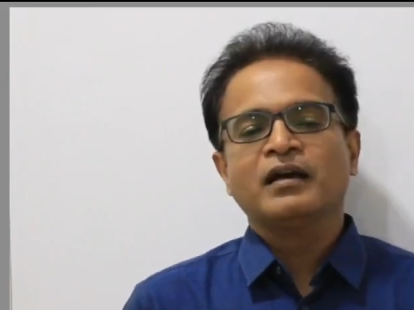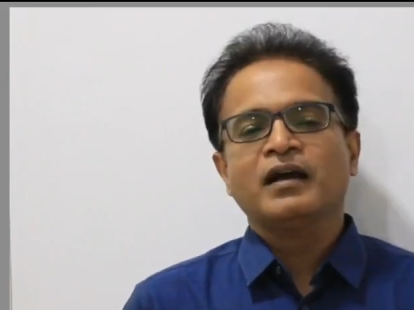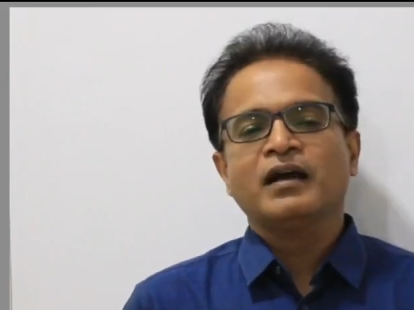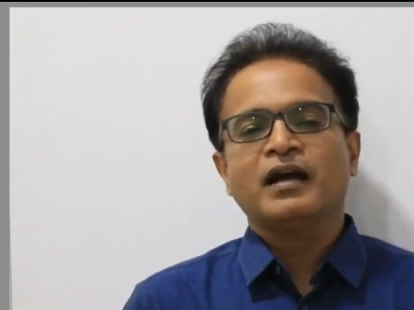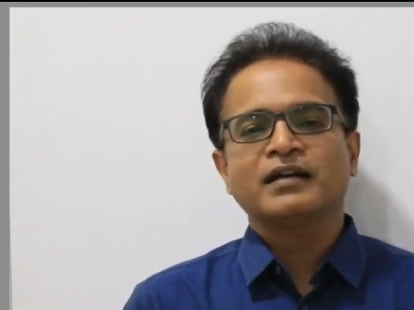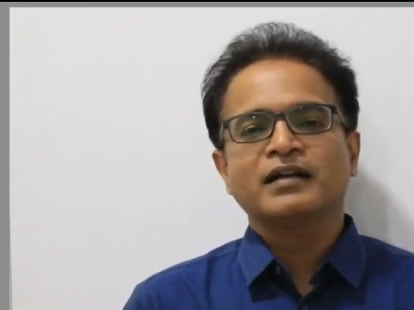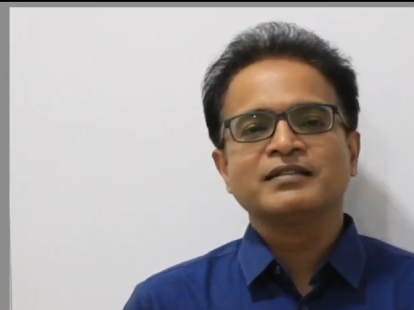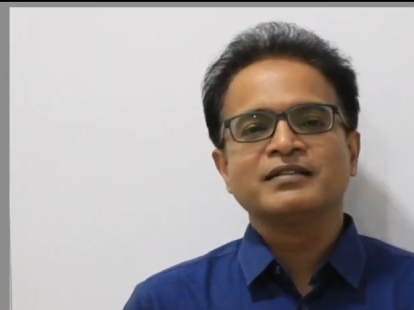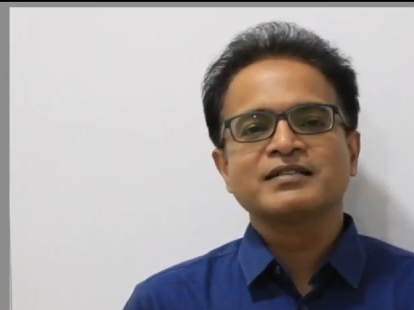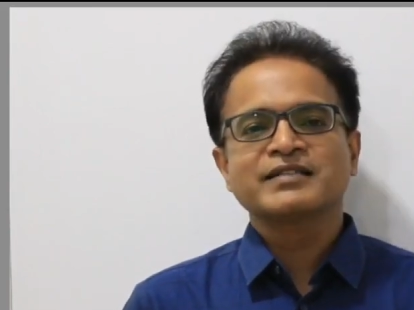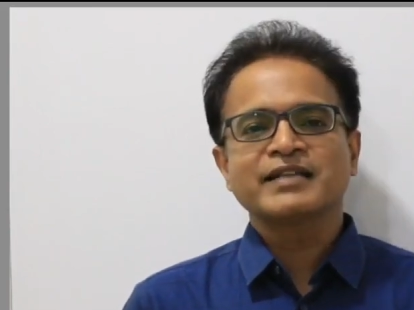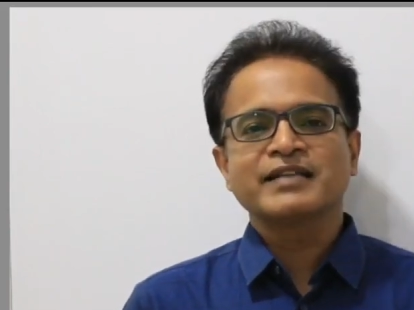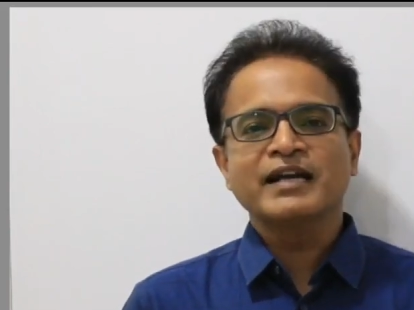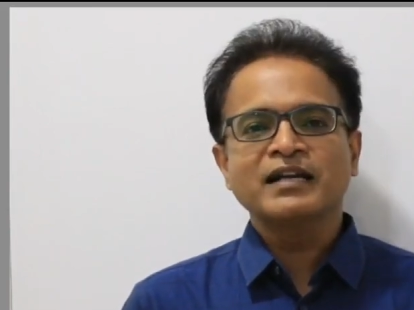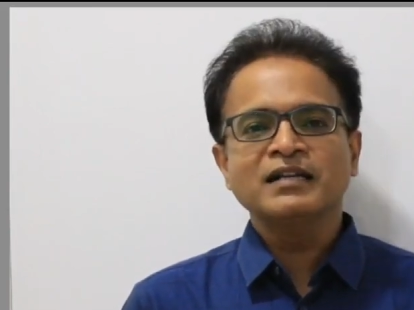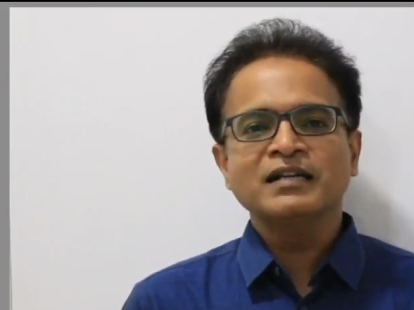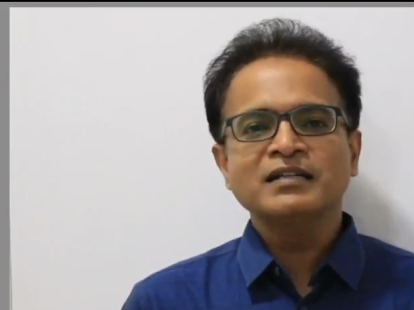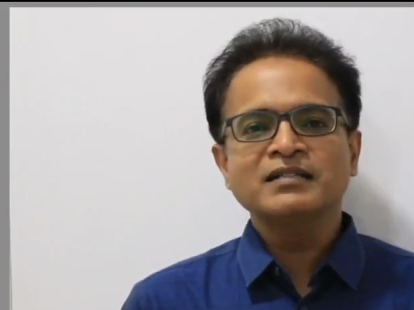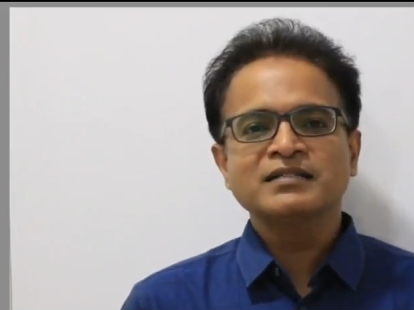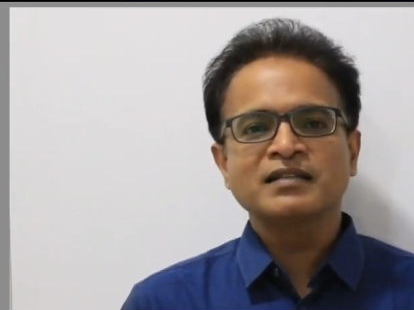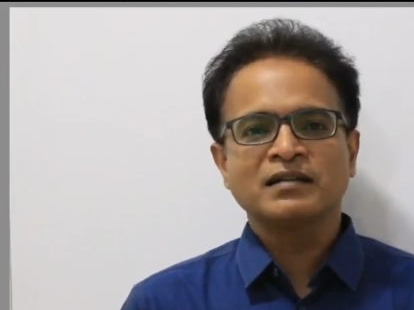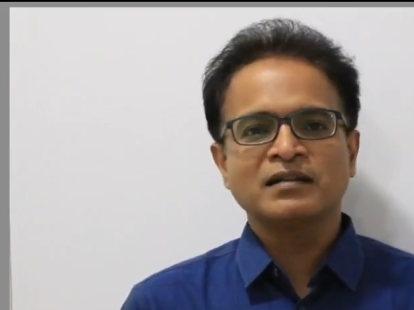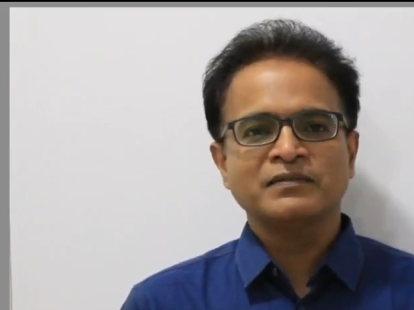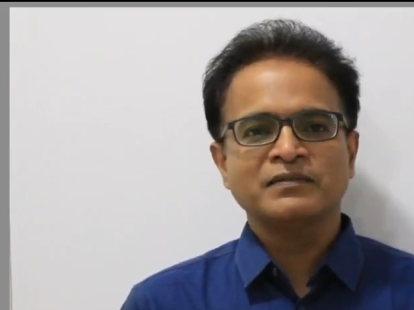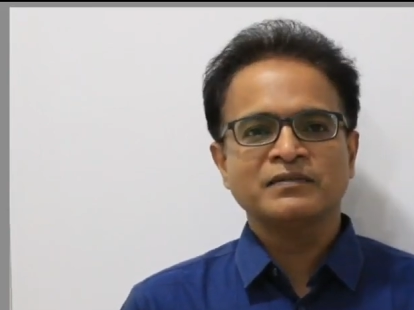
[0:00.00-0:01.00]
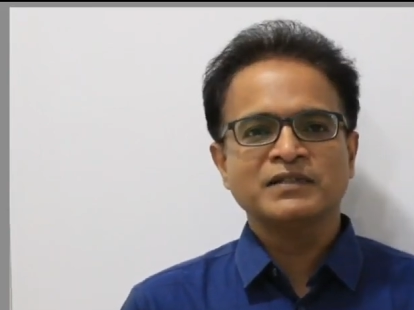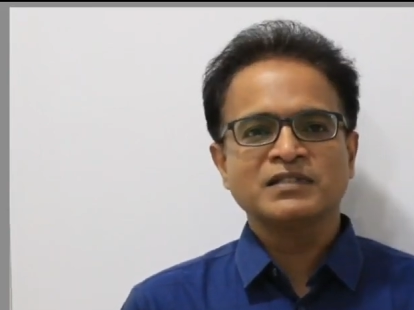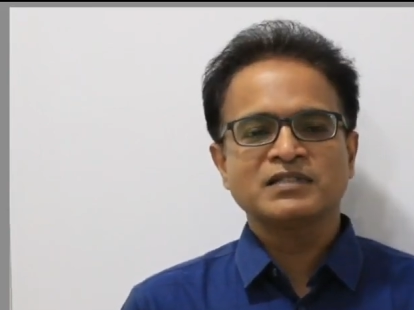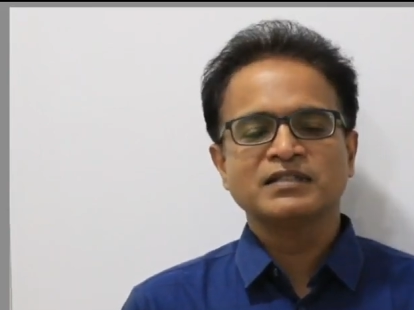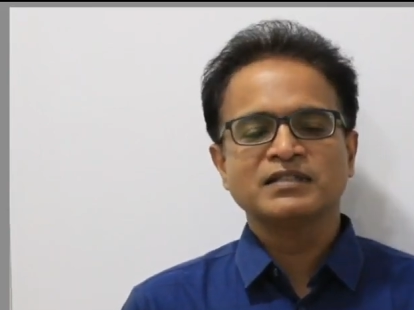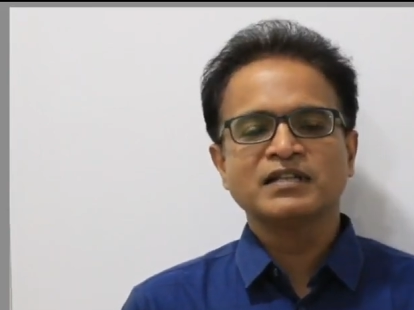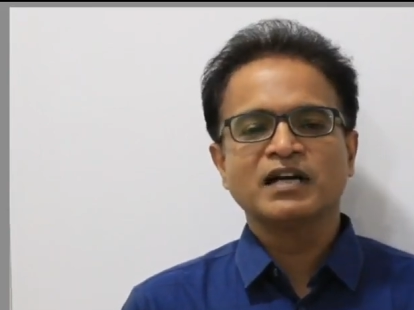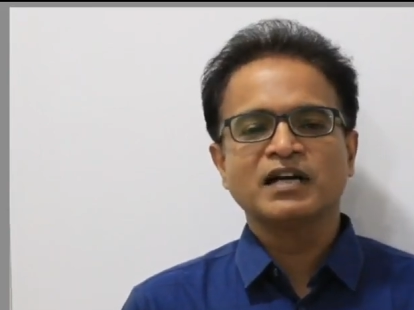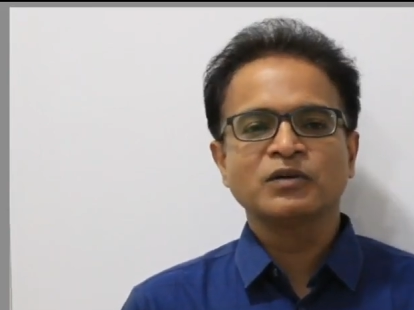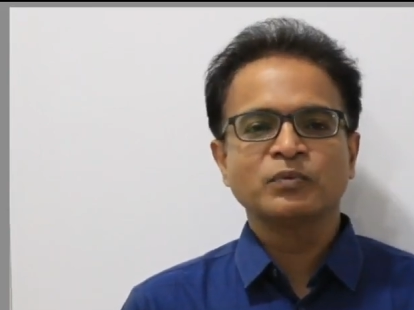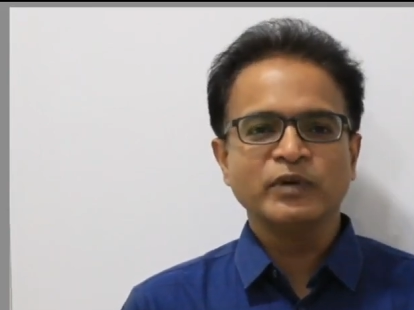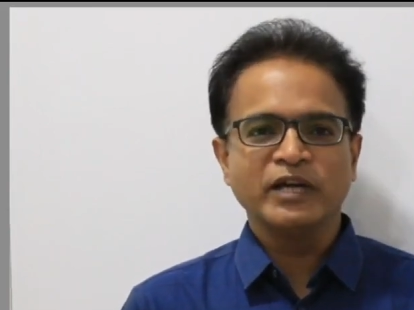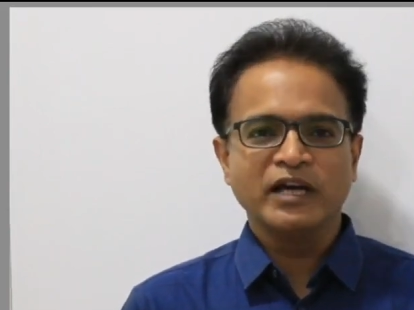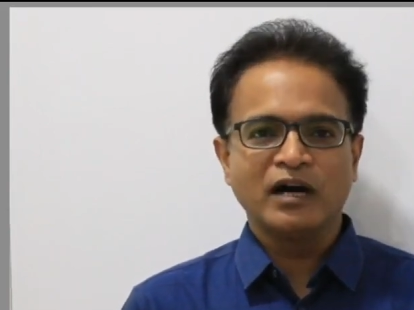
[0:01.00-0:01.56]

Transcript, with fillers: And the second service that we